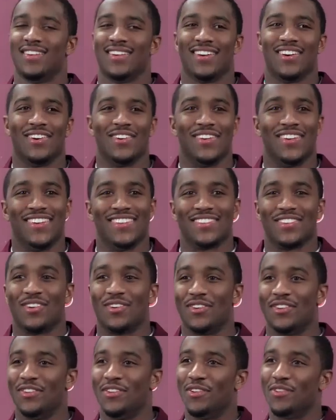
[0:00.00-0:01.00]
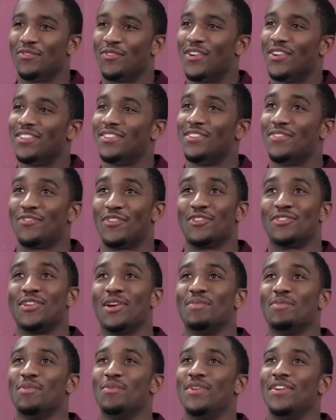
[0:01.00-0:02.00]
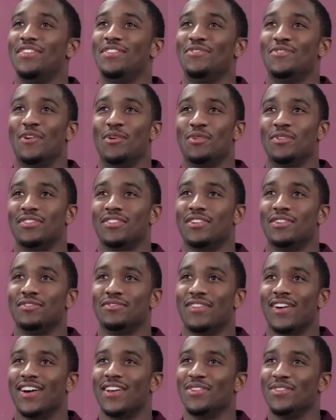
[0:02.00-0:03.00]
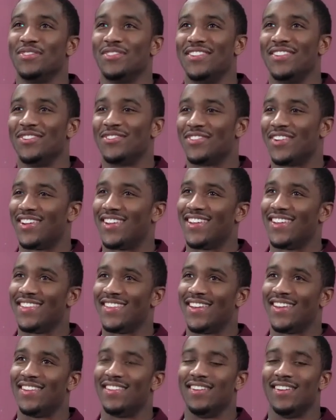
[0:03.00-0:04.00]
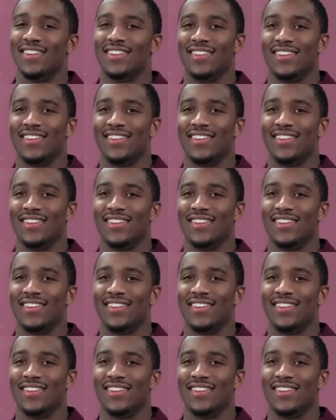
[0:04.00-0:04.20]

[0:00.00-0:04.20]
Oh, yeah, it's hard. You know, the first couple of weeks you're focused on finals, you know, trying to get that done.